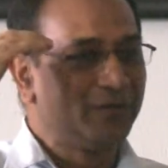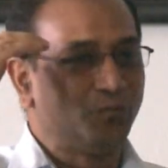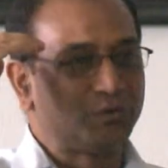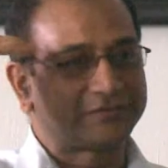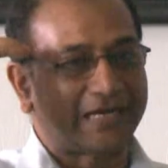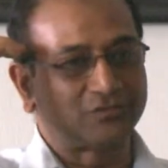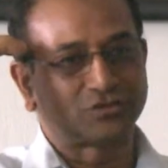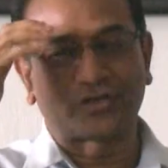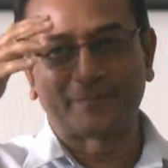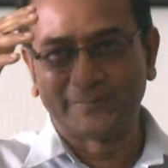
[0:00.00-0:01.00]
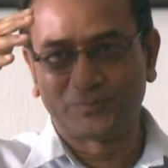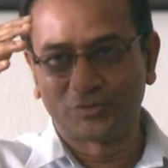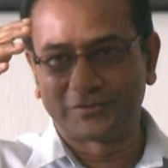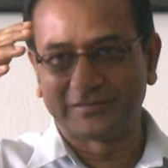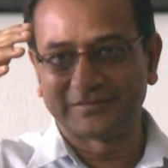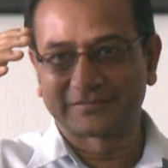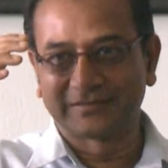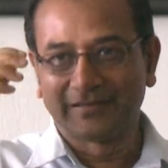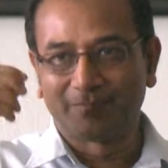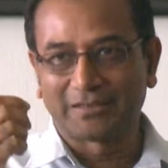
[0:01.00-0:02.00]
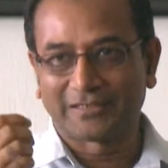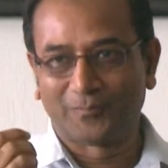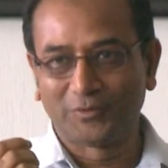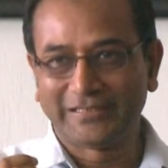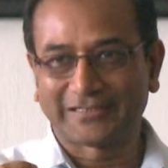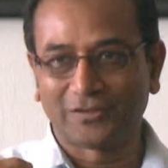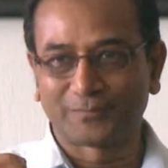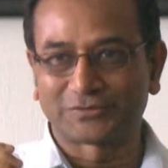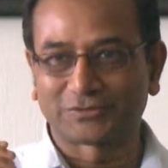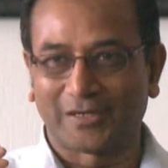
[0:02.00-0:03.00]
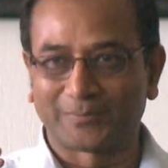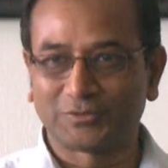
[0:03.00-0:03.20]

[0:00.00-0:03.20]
which tries to stop impurities, but ammonia cannot be stopped,